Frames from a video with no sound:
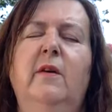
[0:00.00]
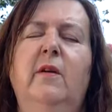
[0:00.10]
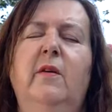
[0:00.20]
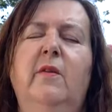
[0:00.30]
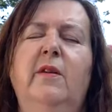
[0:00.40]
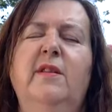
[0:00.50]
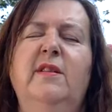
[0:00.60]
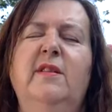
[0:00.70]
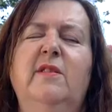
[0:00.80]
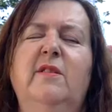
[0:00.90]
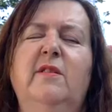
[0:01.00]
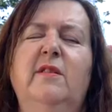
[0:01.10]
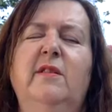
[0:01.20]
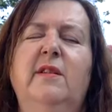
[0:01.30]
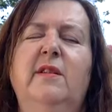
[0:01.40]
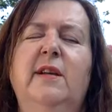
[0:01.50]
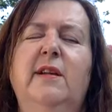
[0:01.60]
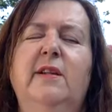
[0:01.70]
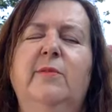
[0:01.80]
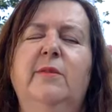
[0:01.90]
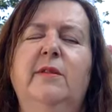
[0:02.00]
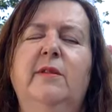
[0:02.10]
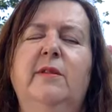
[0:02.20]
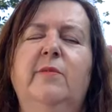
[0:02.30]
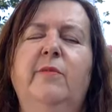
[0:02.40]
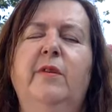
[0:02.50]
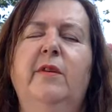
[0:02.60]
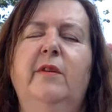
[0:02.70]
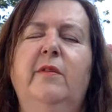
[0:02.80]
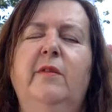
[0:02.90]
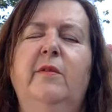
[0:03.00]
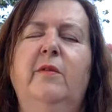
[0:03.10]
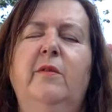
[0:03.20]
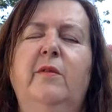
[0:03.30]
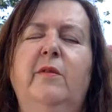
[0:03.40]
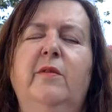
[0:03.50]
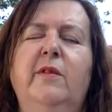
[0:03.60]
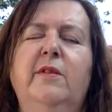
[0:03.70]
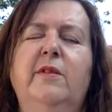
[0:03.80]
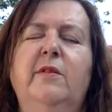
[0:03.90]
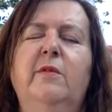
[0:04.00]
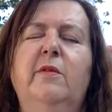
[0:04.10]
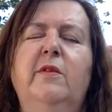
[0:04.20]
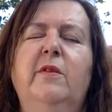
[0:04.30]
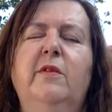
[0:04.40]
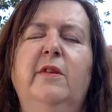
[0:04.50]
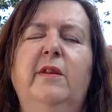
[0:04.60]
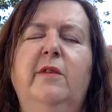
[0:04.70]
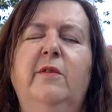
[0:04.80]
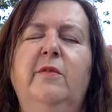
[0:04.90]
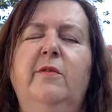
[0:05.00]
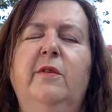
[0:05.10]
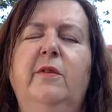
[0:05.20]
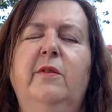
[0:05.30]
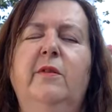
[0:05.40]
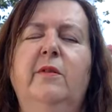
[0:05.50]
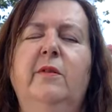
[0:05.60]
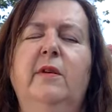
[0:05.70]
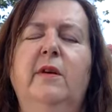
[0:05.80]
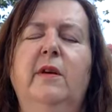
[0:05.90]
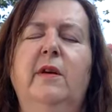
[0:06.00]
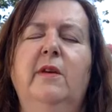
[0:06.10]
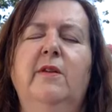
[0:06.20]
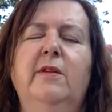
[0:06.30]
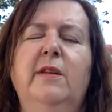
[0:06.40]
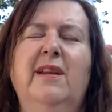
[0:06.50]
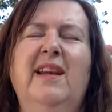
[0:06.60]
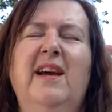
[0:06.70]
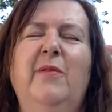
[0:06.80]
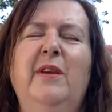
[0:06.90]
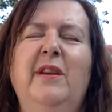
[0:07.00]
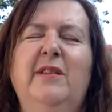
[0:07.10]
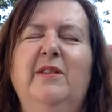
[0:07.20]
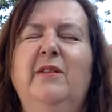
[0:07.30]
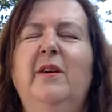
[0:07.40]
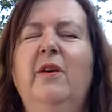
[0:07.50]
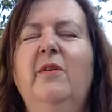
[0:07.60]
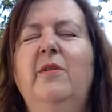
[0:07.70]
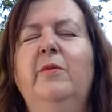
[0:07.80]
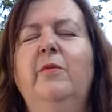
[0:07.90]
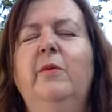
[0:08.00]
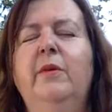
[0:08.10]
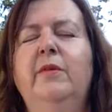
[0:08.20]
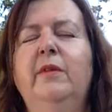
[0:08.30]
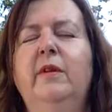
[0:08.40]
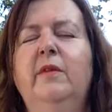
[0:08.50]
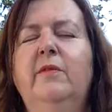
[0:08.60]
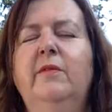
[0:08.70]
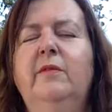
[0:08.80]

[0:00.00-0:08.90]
Or is it just an attachment to something you know long that's no longer any good for you? Just allowing it to go with love.